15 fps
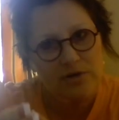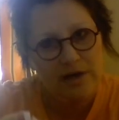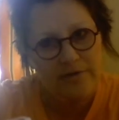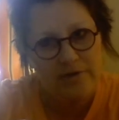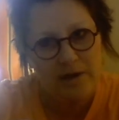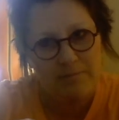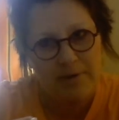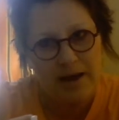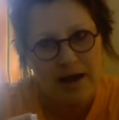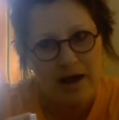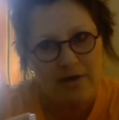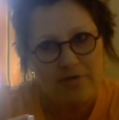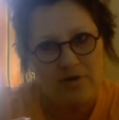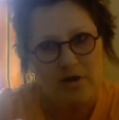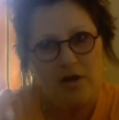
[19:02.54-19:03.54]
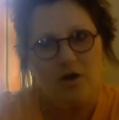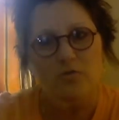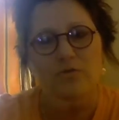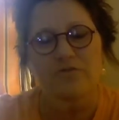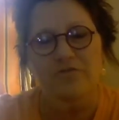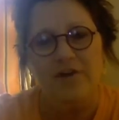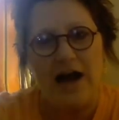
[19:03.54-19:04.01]
down that path,
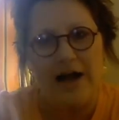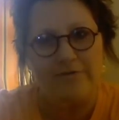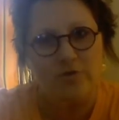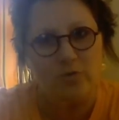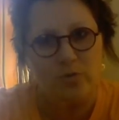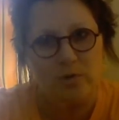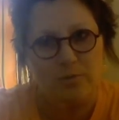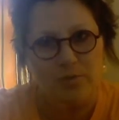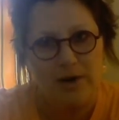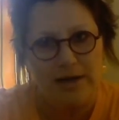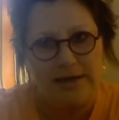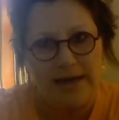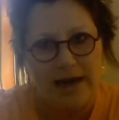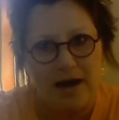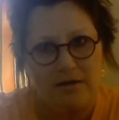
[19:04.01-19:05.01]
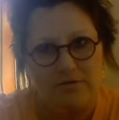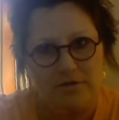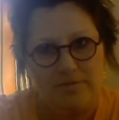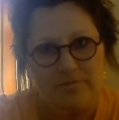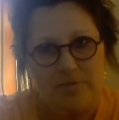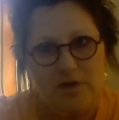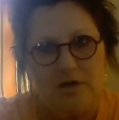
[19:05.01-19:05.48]
revival will break out
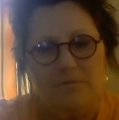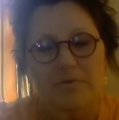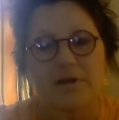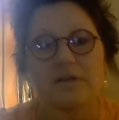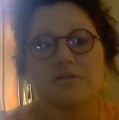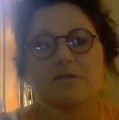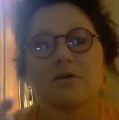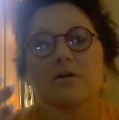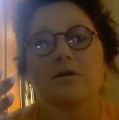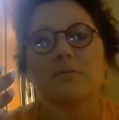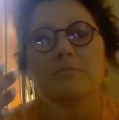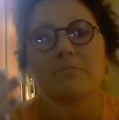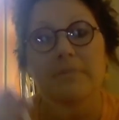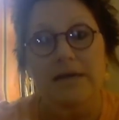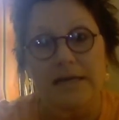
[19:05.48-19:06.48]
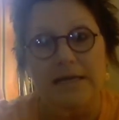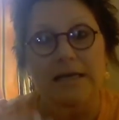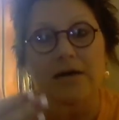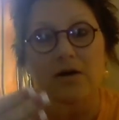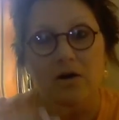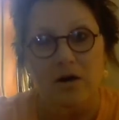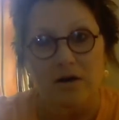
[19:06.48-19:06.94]
because there are
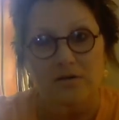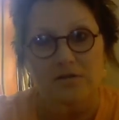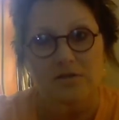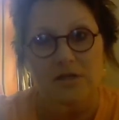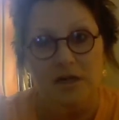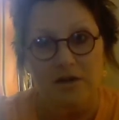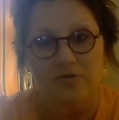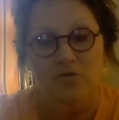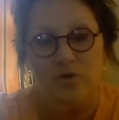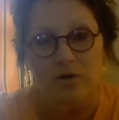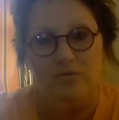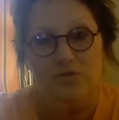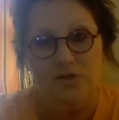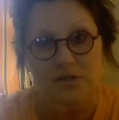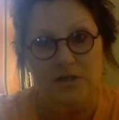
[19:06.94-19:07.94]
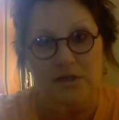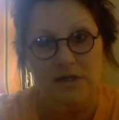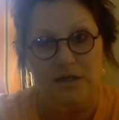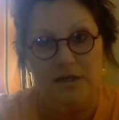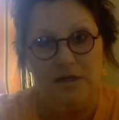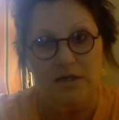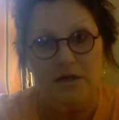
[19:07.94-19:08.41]
many hearts that have grown
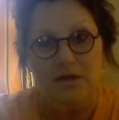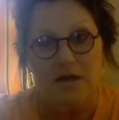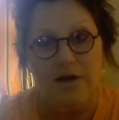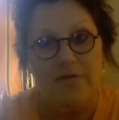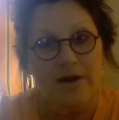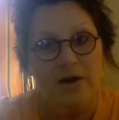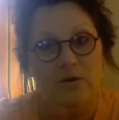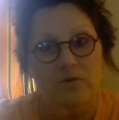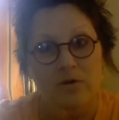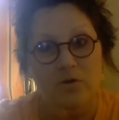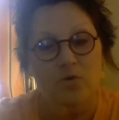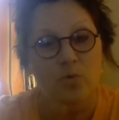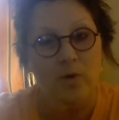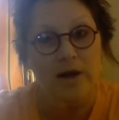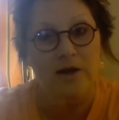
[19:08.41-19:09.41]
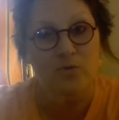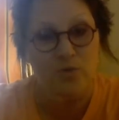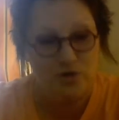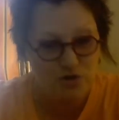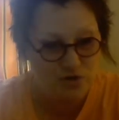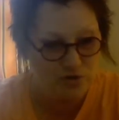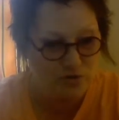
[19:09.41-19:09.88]
sick and they don't know the way in
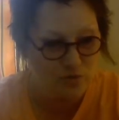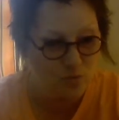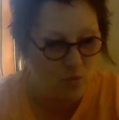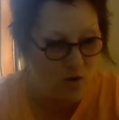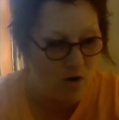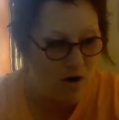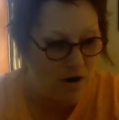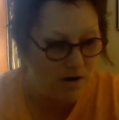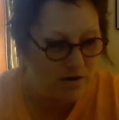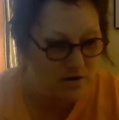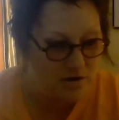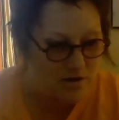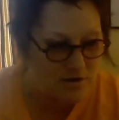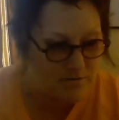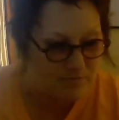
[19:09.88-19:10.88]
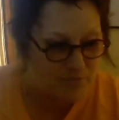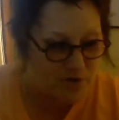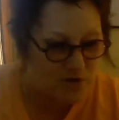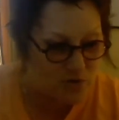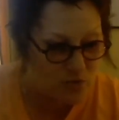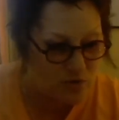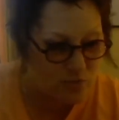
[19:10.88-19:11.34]
which they're to walk. But
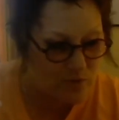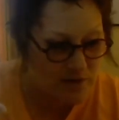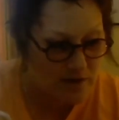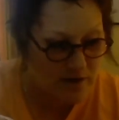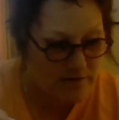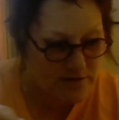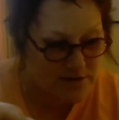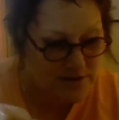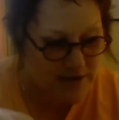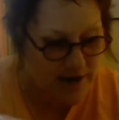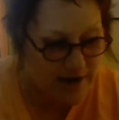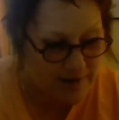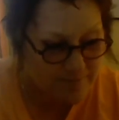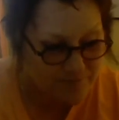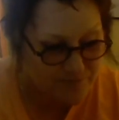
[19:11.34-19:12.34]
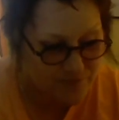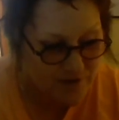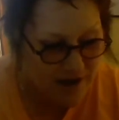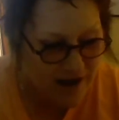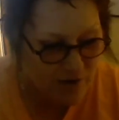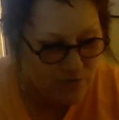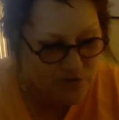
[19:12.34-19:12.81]
the Lord went on to say,
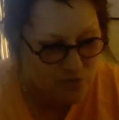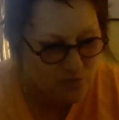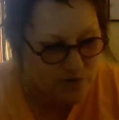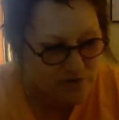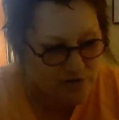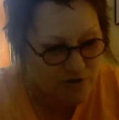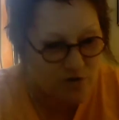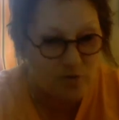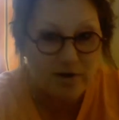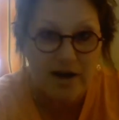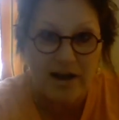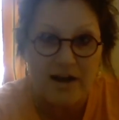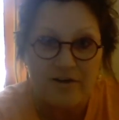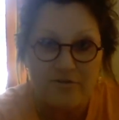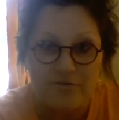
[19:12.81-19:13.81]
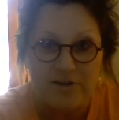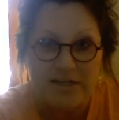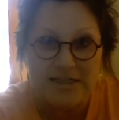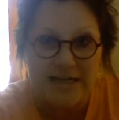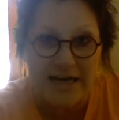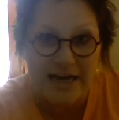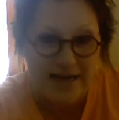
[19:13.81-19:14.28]
I was with you
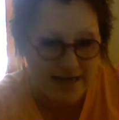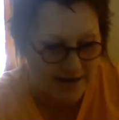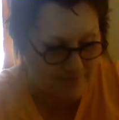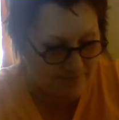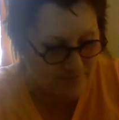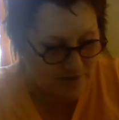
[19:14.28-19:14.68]
every day